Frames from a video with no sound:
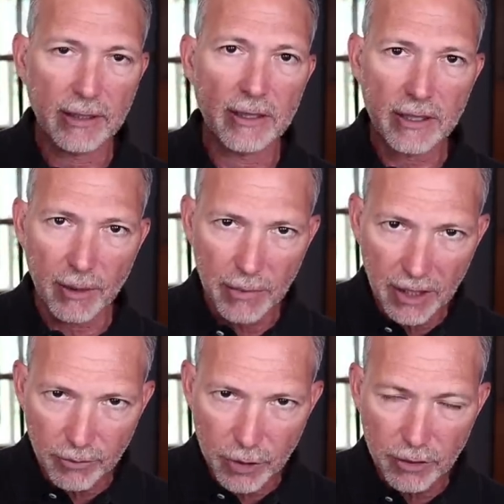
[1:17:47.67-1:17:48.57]
this company
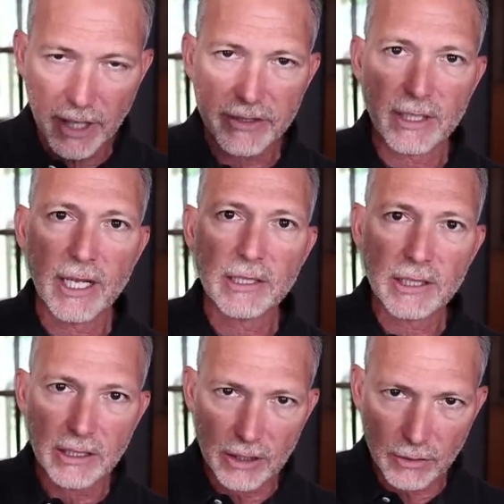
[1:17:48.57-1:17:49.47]
from two thousand
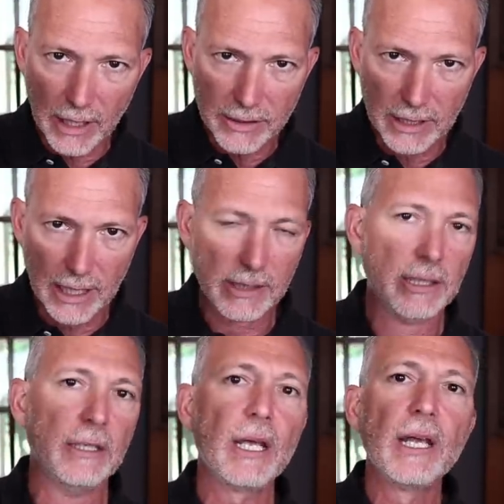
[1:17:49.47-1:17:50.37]
eighteen to two thousand
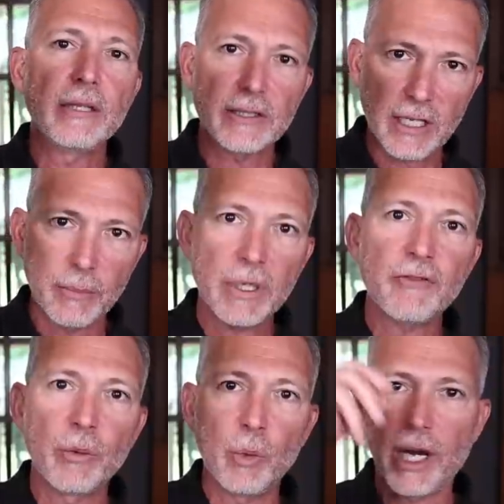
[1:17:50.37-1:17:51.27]
nineteen, this company
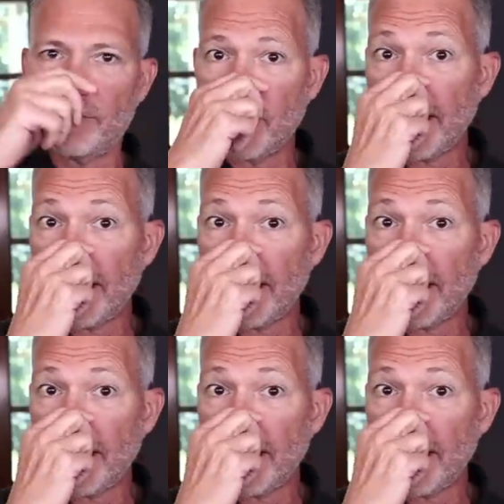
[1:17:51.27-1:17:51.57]
from whatever.